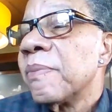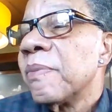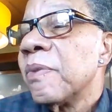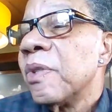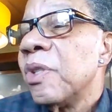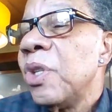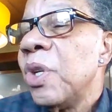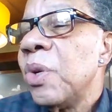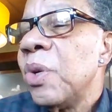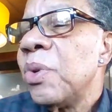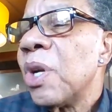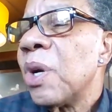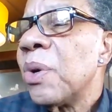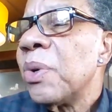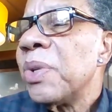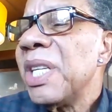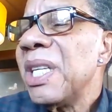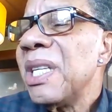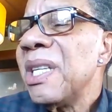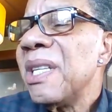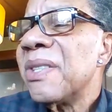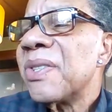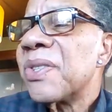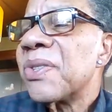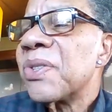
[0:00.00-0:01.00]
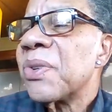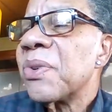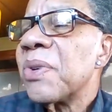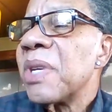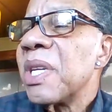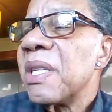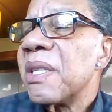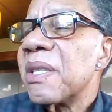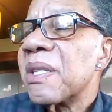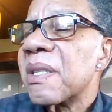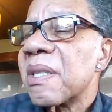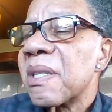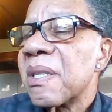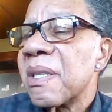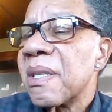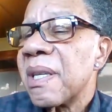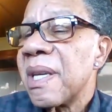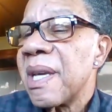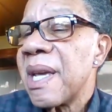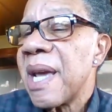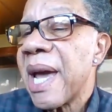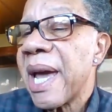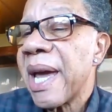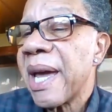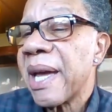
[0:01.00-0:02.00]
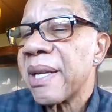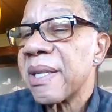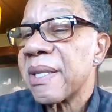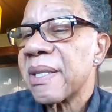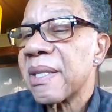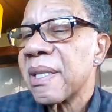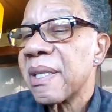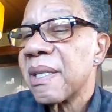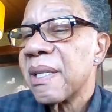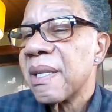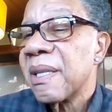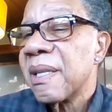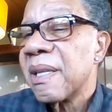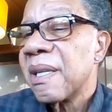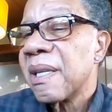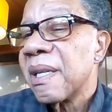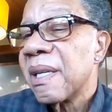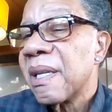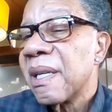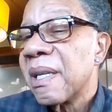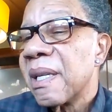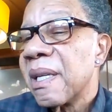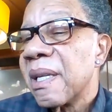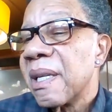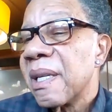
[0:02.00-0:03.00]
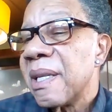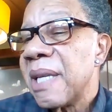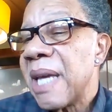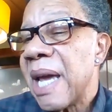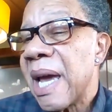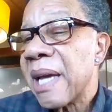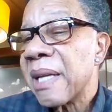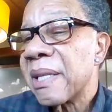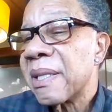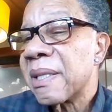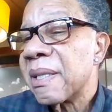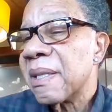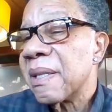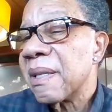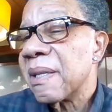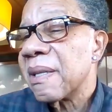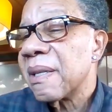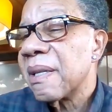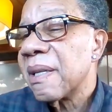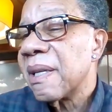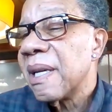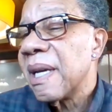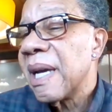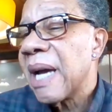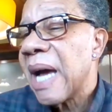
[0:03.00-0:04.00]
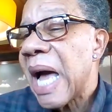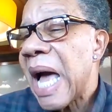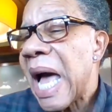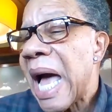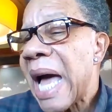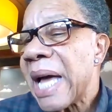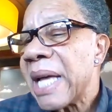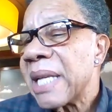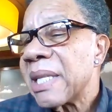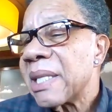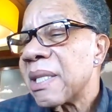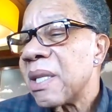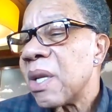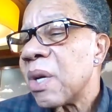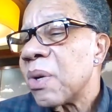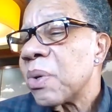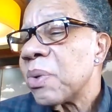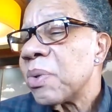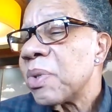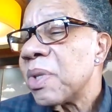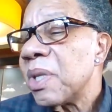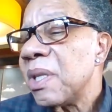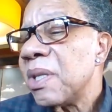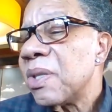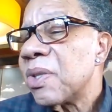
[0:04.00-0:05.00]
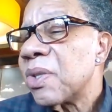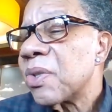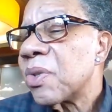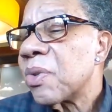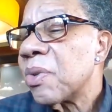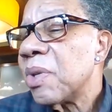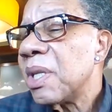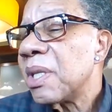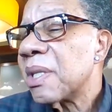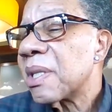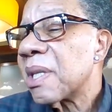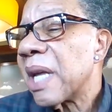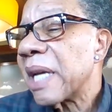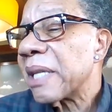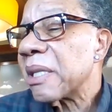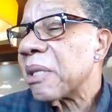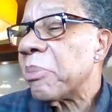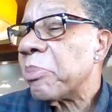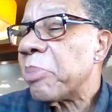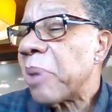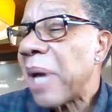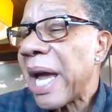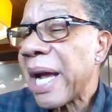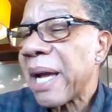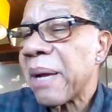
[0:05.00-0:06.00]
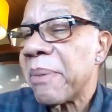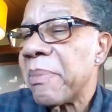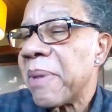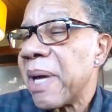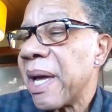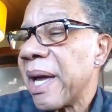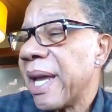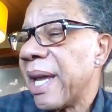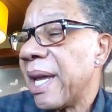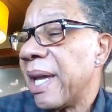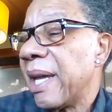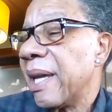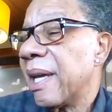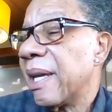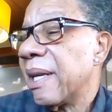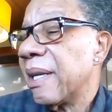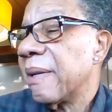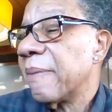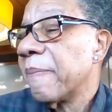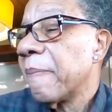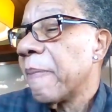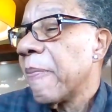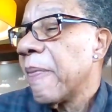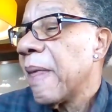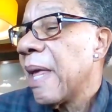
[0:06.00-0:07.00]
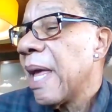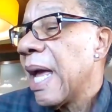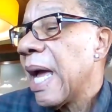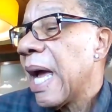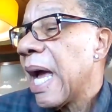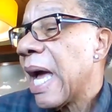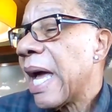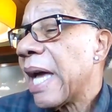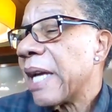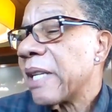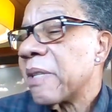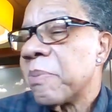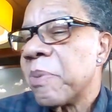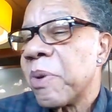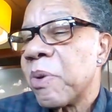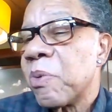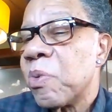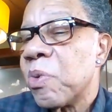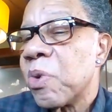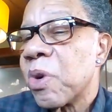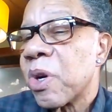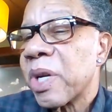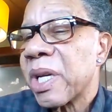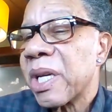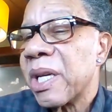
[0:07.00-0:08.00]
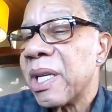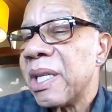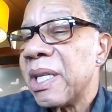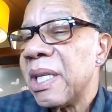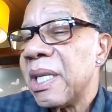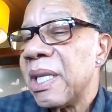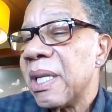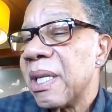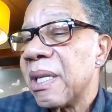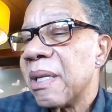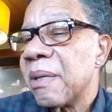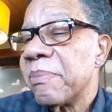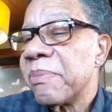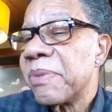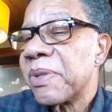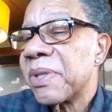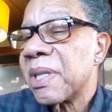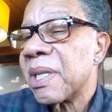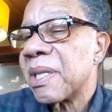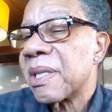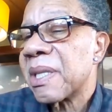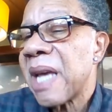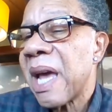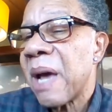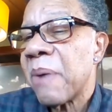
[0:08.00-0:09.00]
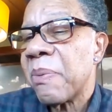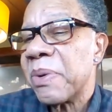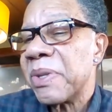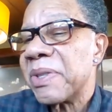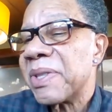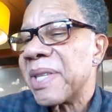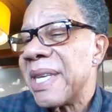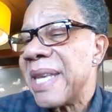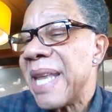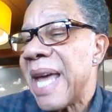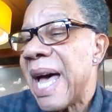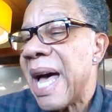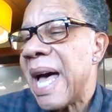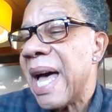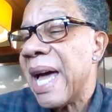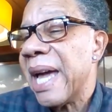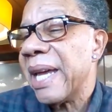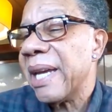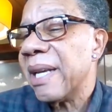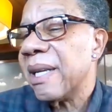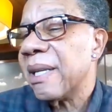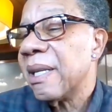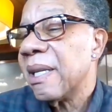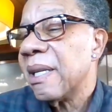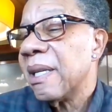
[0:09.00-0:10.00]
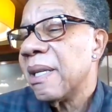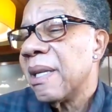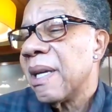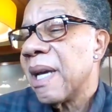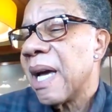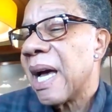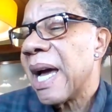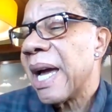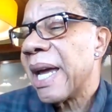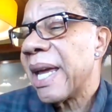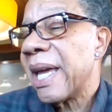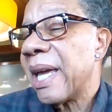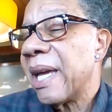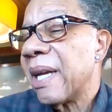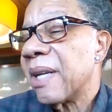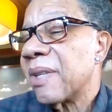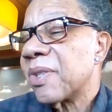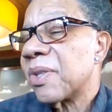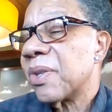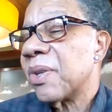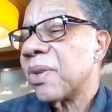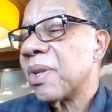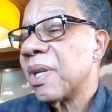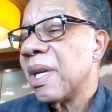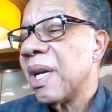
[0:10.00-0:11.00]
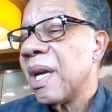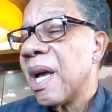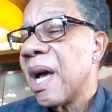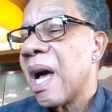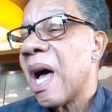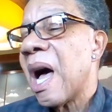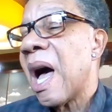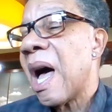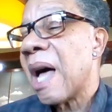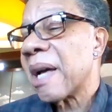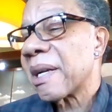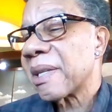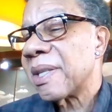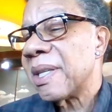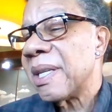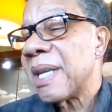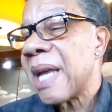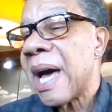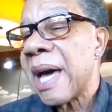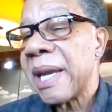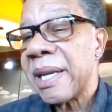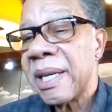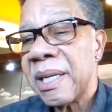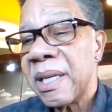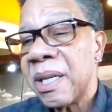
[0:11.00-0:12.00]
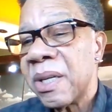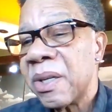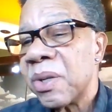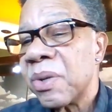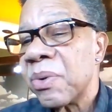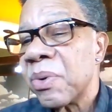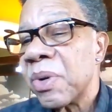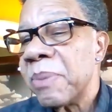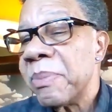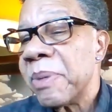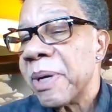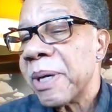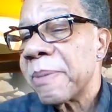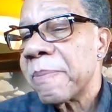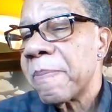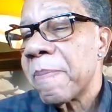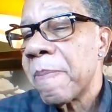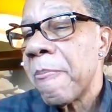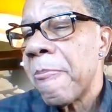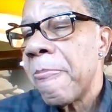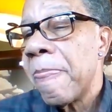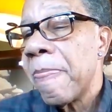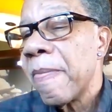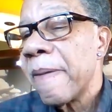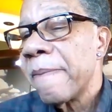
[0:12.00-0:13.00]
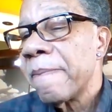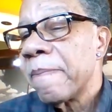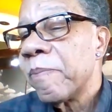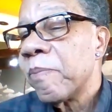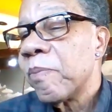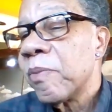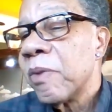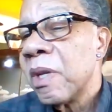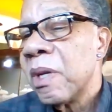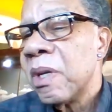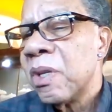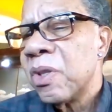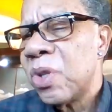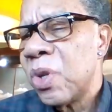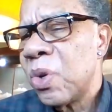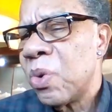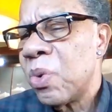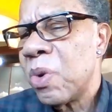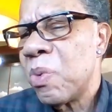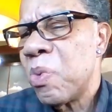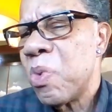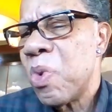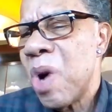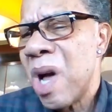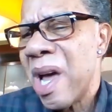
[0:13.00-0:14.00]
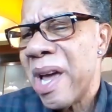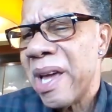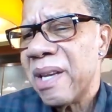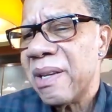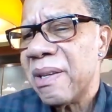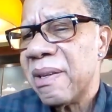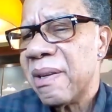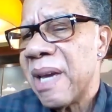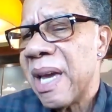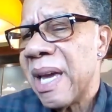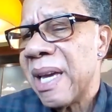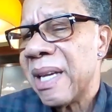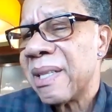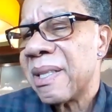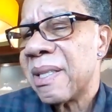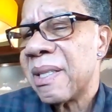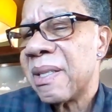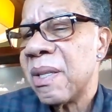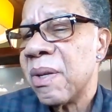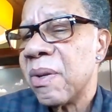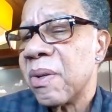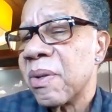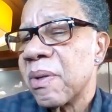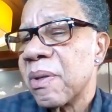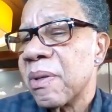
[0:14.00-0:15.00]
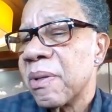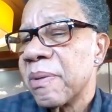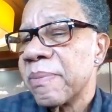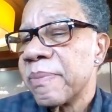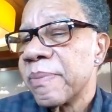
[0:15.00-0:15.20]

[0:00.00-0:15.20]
"You know these streets?" he asked. "Yes, sir. I knows these streets like the back of my hand. I've been working them since I was 9, I answered. Ox nodded in agreement. "Doing what?" asked Silk.